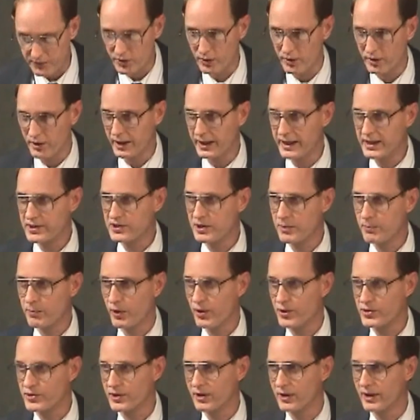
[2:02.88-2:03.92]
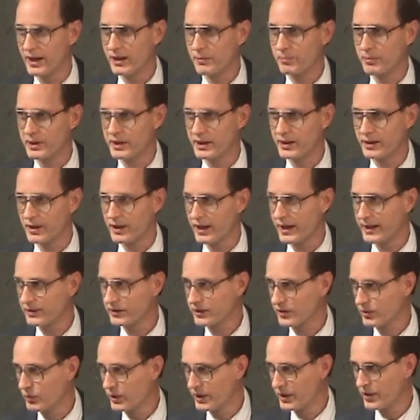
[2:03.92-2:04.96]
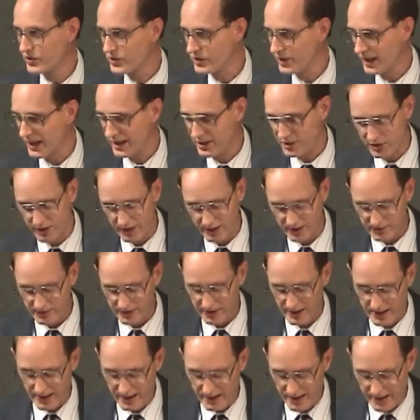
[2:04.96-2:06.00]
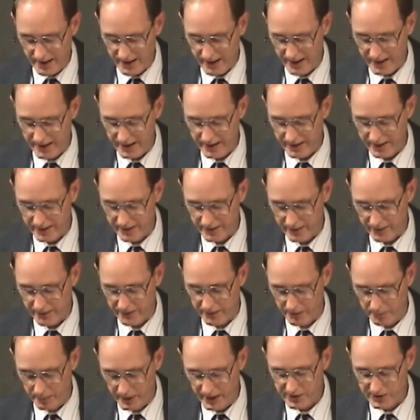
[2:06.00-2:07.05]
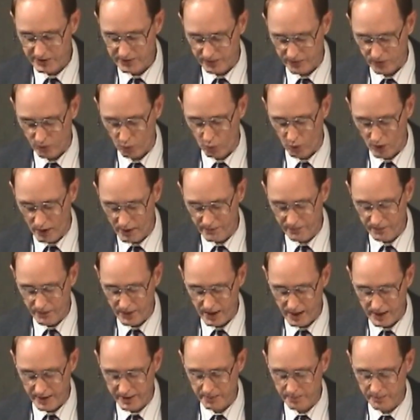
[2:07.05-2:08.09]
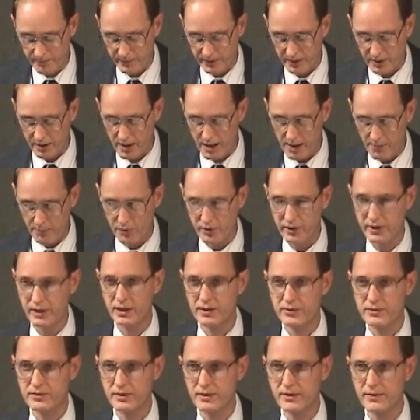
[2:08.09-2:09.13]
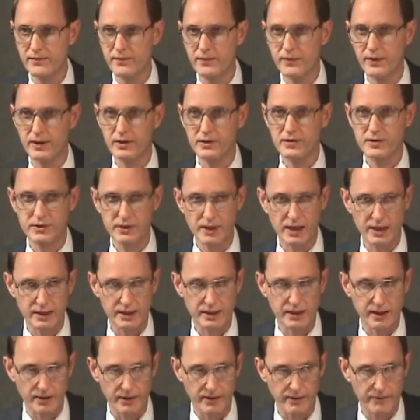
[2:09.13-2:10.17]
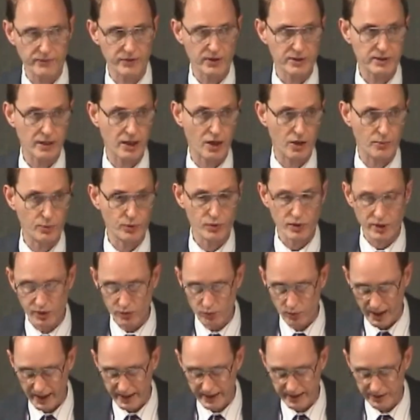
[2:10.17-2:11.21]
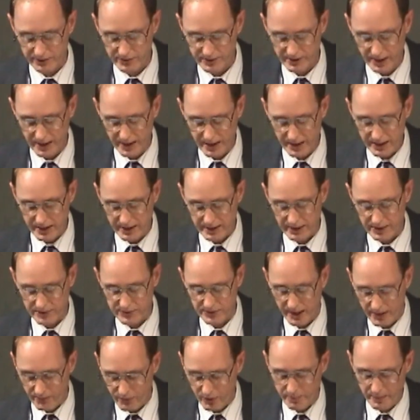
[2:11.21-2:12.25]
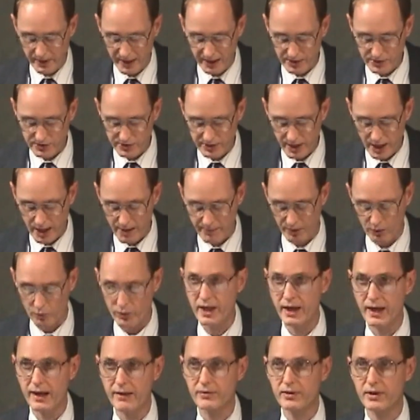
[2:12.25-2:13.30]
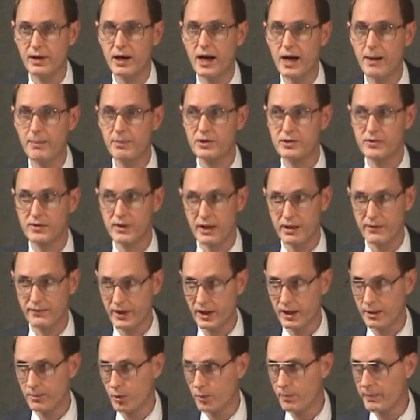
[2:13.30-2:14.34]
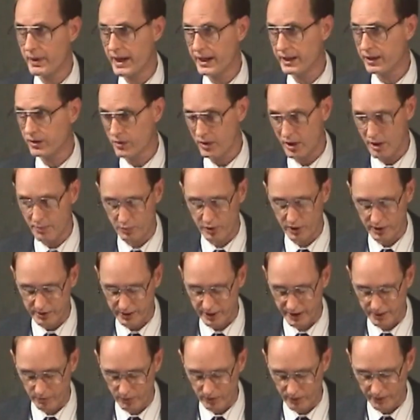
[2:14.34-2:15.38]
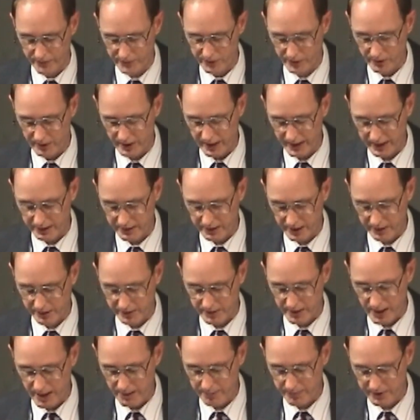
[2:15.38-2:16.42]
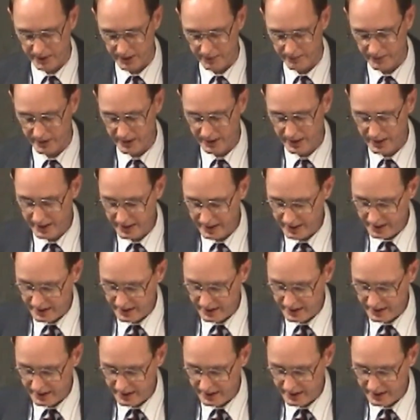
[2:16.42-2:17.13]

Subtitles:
if you're a lazy person like me and like the Reader's Digest, the best one-volume comprehensive study of the Talmudic writings is Every Man's Talmud. We have copies of that available back on our book table if you'd like to get a copy of it.